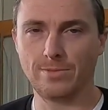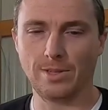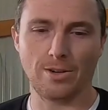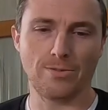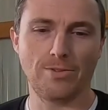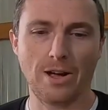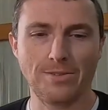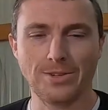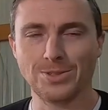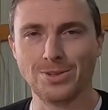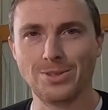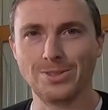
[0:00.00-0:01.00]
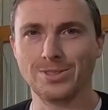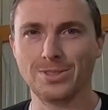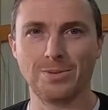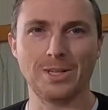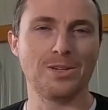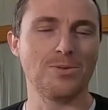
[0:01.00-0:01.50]
that are 5 years old and
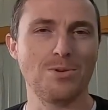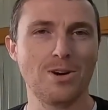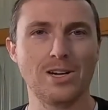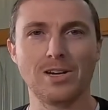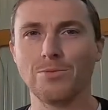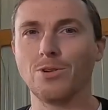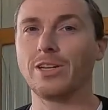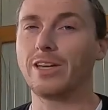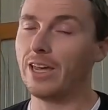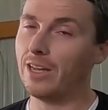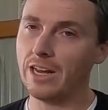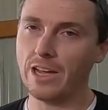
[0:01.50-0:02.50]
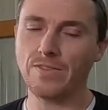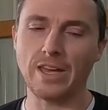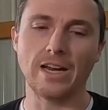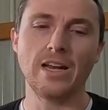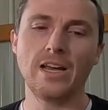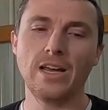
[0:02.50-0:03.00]
somebody didn't want anymore. You can't have
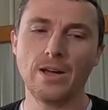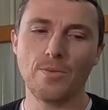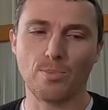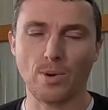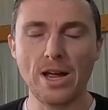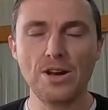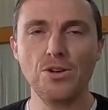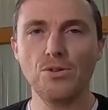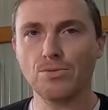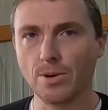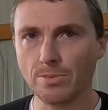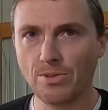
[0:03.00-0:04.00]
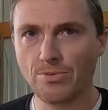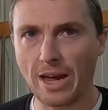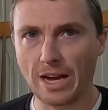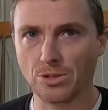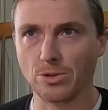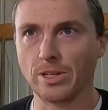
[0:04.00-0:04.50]
that. Brand new from the
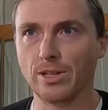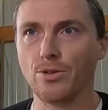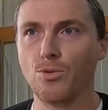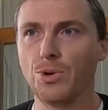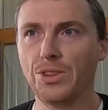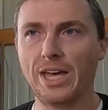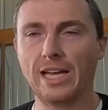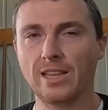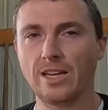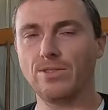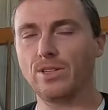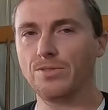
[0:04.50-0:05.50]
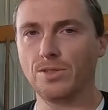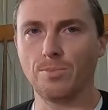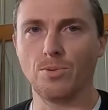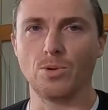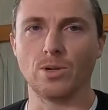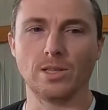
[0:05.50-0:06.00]
factory with that level of
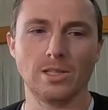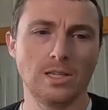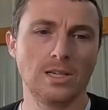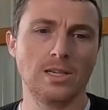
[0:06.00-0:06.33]
support,